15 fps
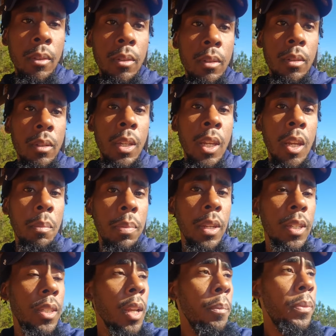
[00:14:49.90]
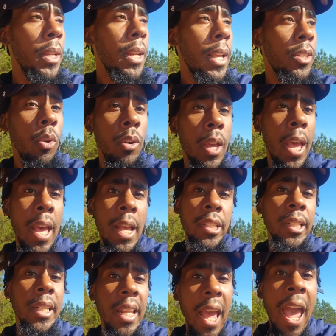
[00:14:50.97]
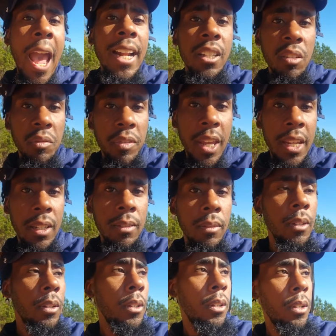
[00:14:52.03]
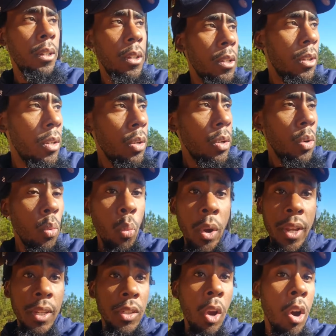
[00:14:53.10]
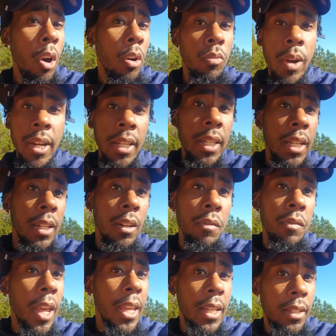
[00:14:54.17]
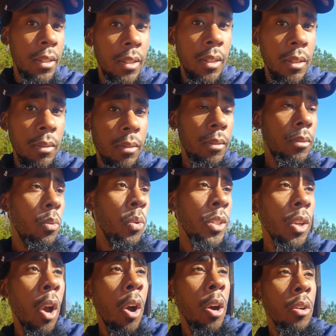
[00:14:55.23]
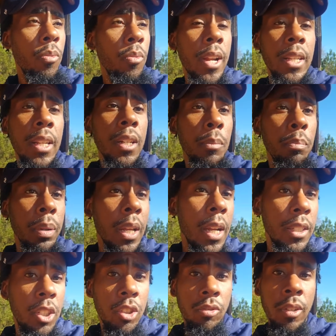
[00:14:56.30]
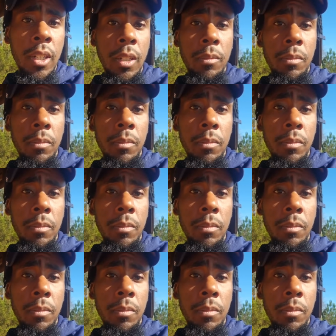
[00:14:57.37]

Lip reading: It could be something that's going to actually activate where it's already in the veins, what's already in the bloodstream.